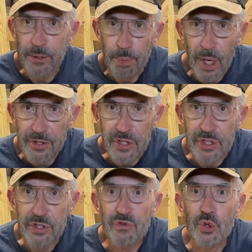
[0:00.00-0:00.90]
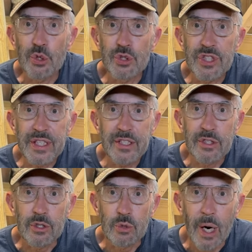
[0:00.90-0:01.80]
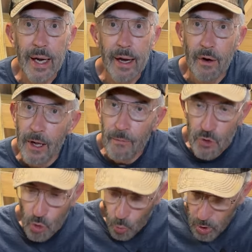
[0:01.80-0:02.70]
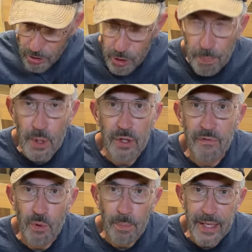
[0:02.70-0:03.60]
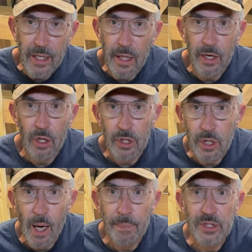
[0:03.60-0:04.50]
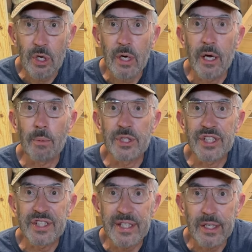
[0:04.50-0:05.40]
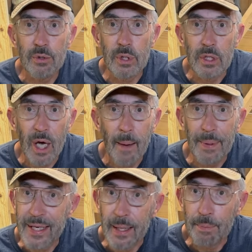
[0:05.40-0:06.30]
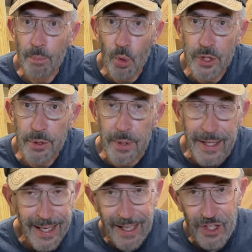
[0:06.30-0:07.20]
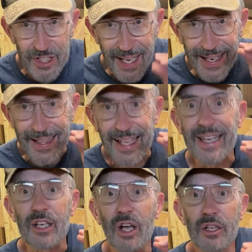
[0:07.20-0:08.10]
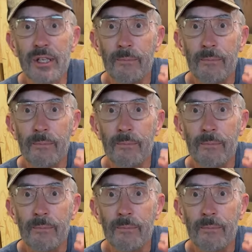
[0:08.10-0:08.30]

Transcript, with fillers: process is for your seeds to dry out. So once you put the vermiculite on the top, it's going to help seal the top and keep the moisture in. The second thing it does,